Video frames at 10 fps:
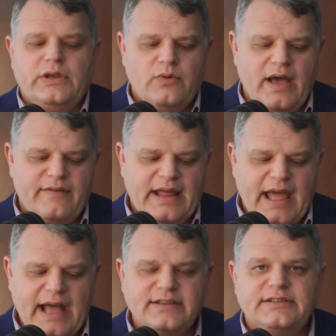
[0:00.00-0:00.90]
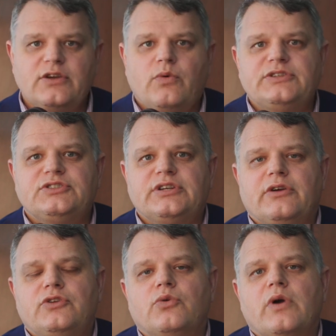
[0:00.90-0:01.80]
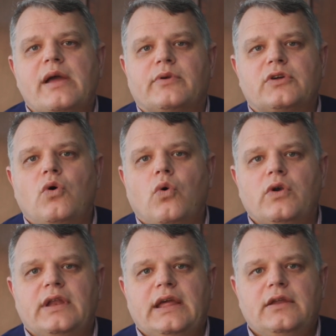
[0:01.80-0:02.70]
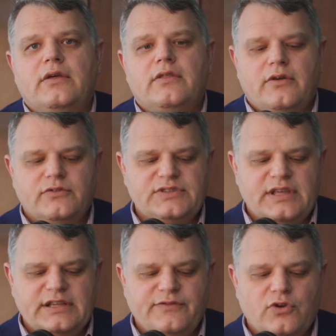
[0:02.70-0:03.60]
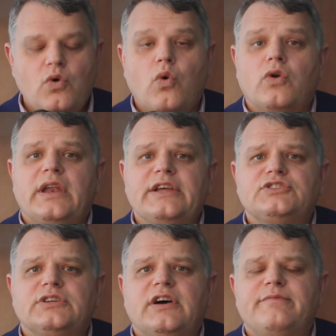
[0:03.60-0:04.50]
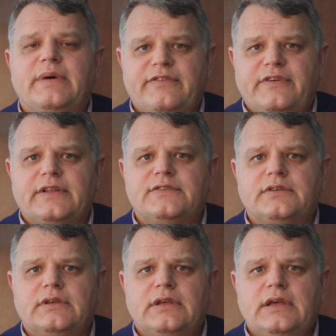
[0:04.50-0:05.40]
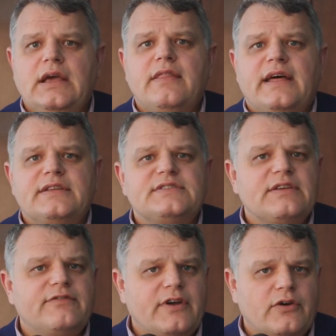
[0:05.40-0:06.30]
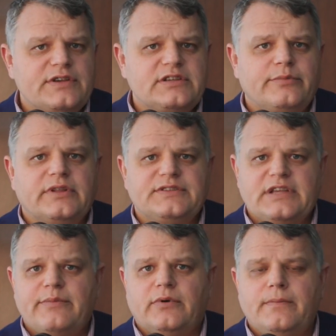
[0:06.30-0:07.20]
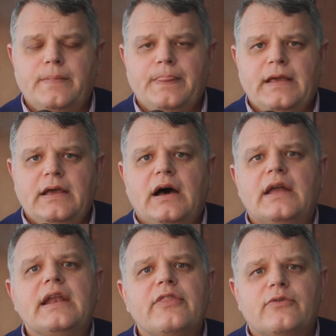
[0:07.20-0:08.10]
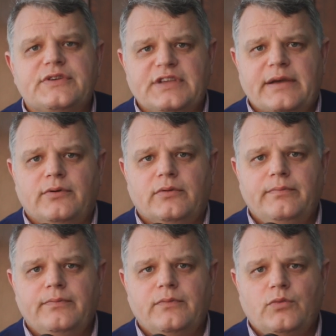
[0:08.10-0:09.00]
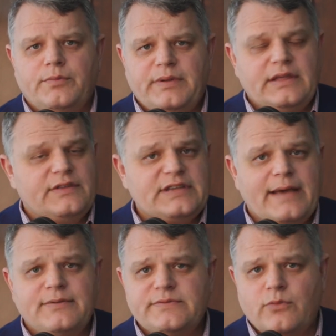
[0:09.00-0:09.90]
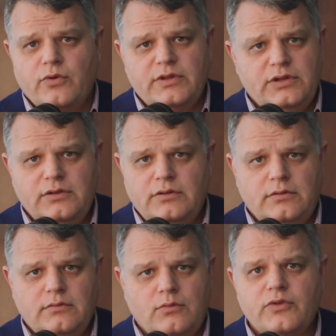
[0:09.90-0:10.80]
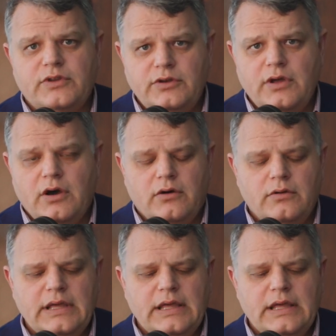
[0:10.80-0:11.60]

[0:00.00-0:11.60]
you have an accident questionnaire, you are able to coordinate those things for coordination of benefits. That is a very simple example. Another example would be, and this happens more than you know,